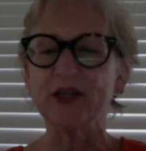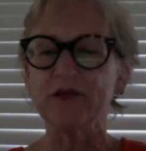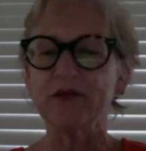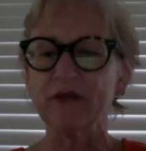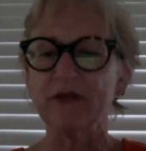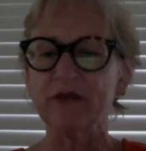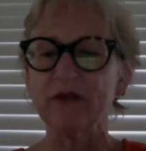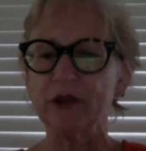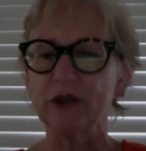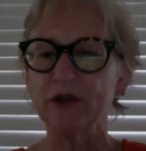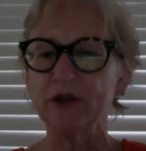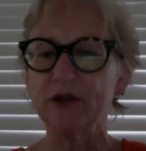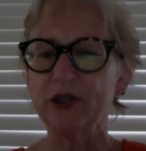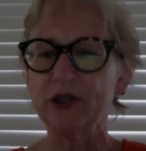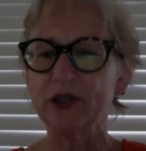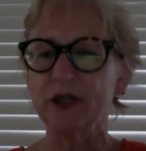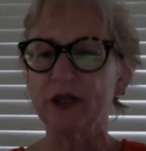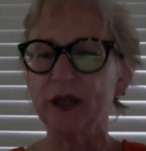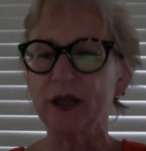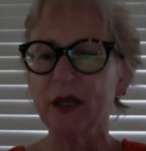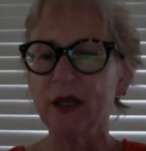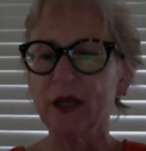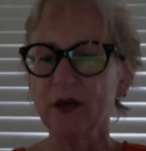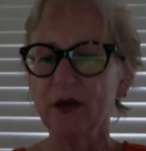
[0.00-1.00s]
Revolution,
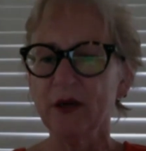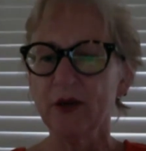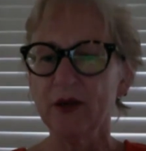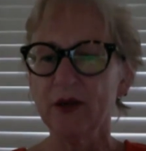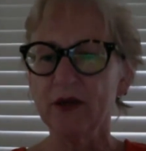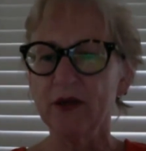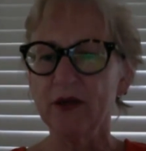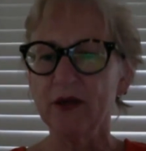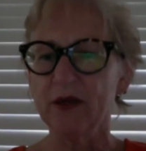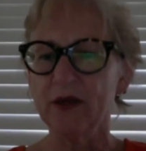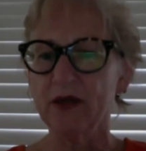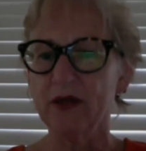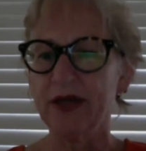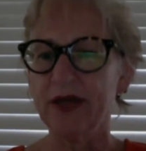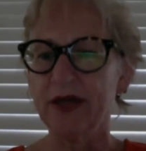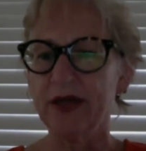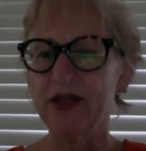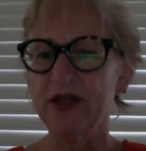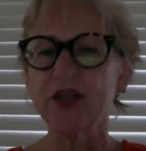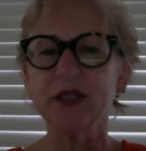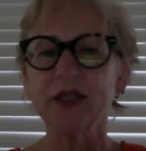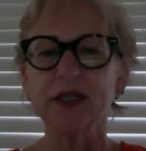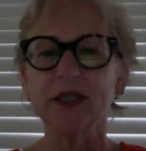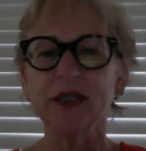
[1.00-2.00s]
when the
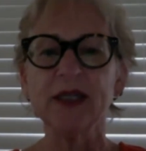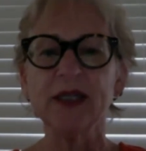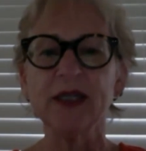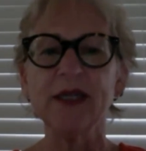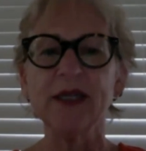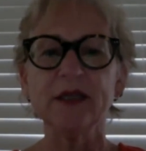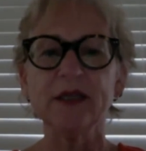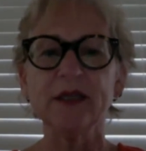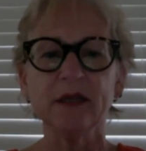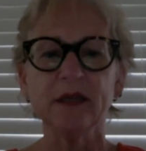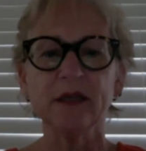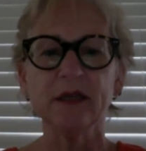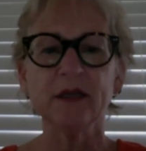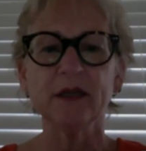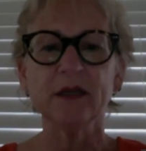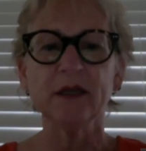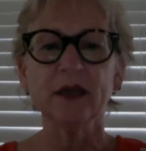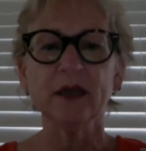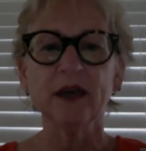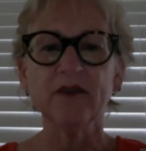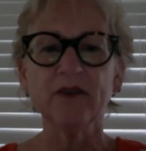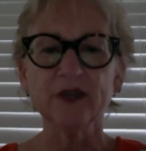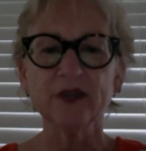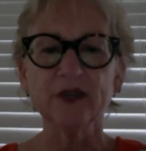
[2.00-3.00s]
Haitian elite
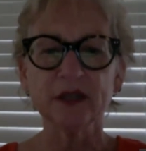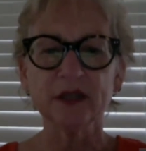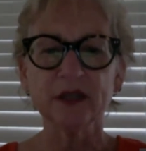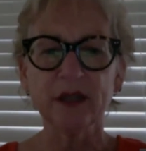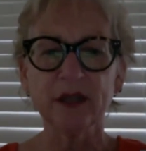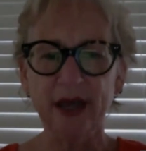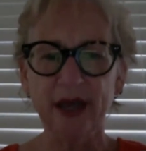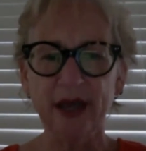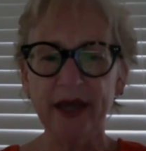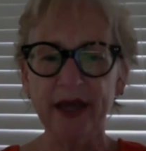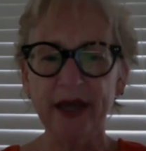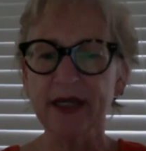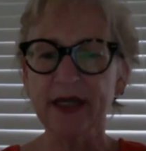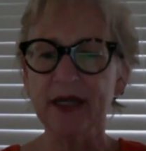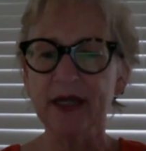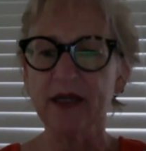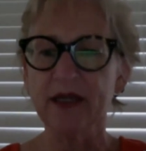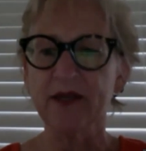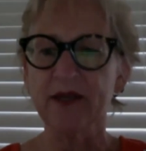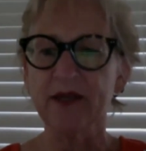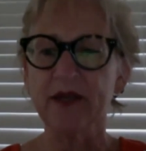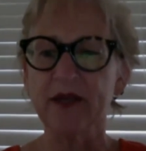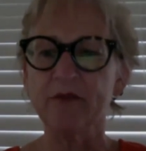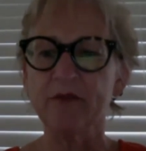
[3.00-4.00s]
left
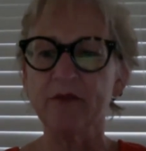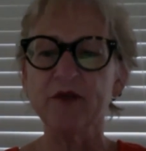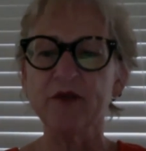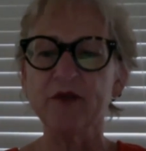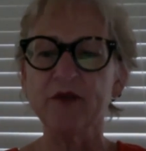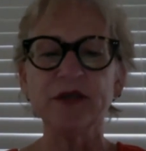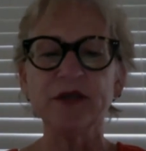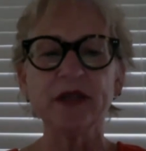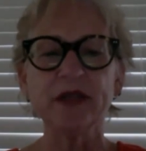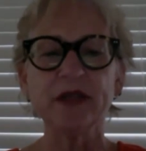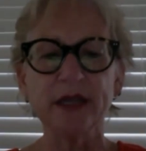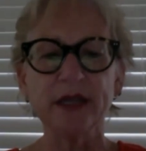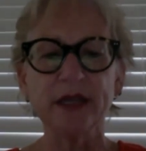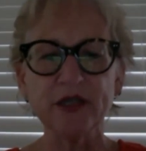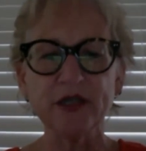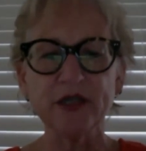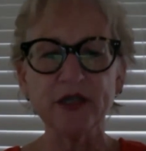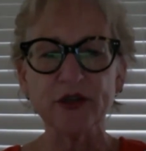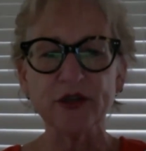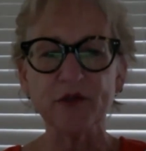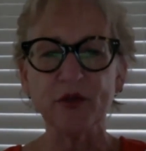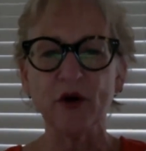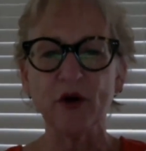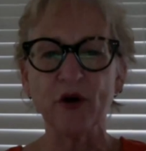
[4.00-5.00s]
Haiti, they moved into the
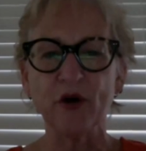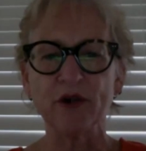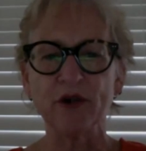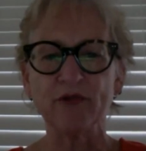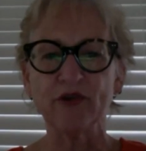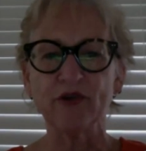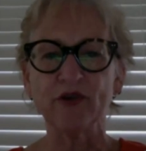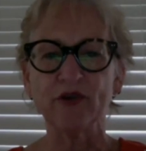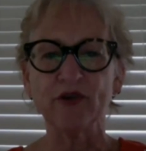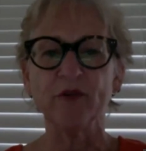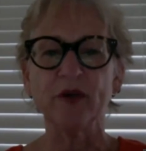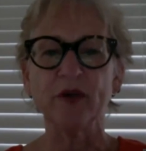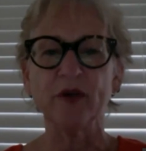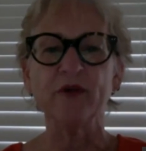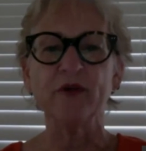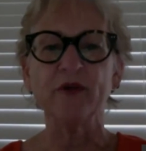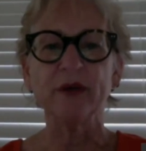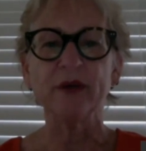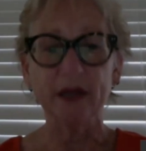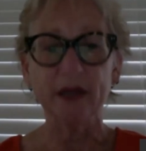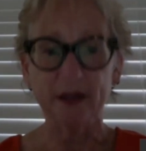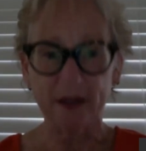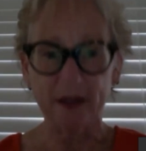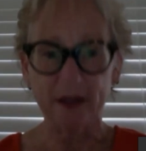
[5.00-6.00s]
eastern part of Cuba,
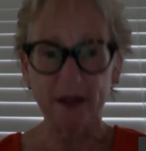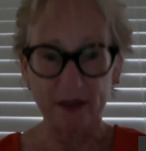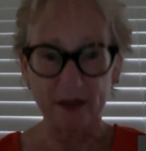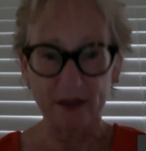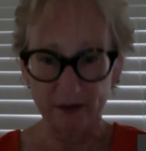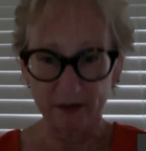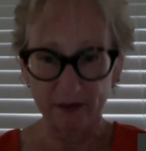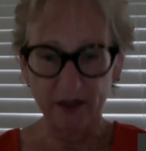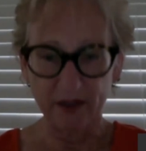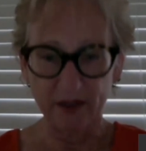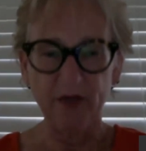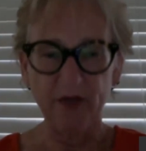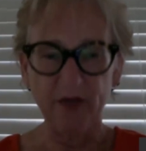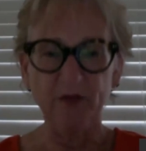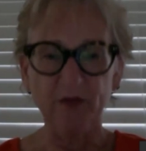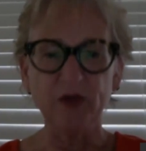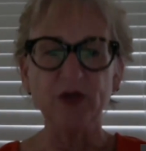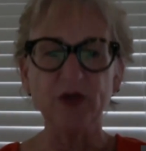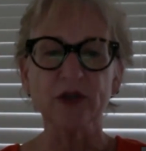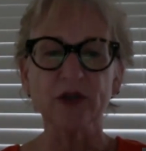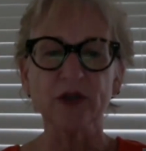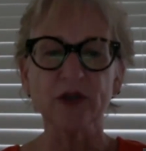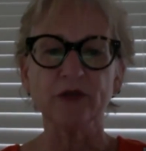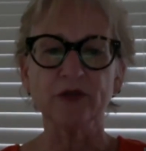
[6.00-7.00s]
bringing their
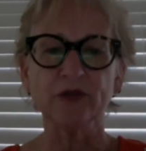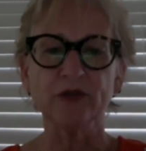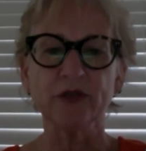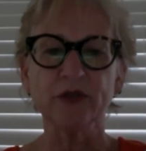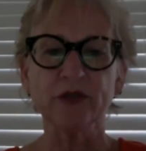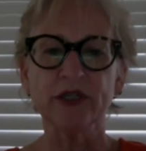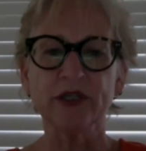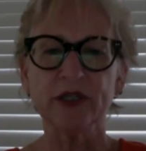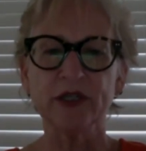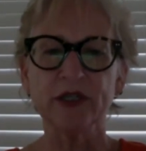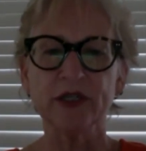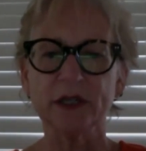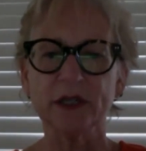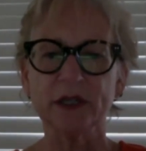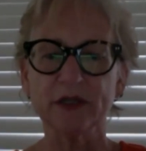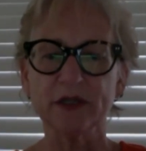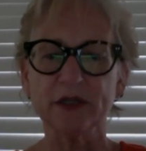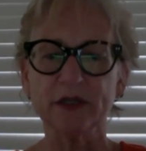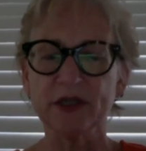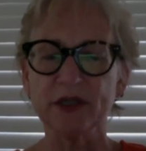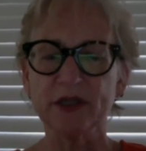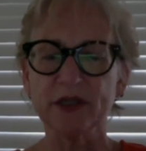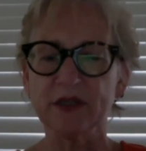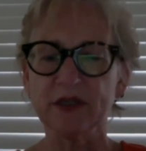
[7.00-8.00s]
musical traditions, their
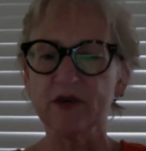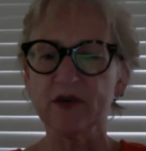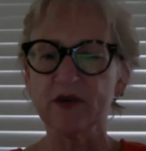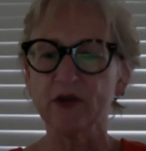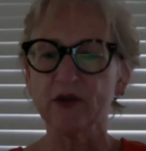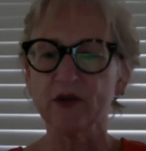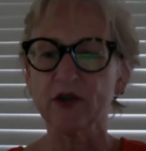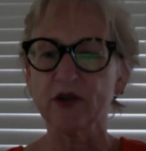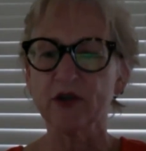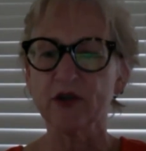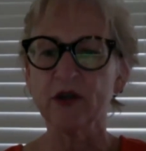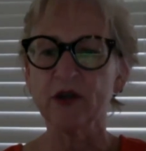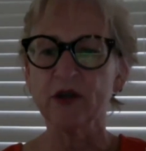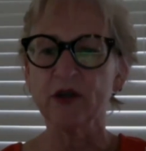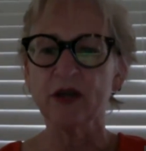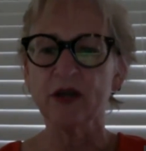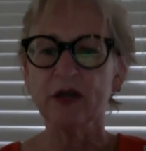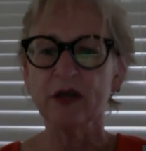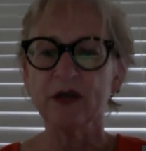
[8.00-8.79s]
expressive culture.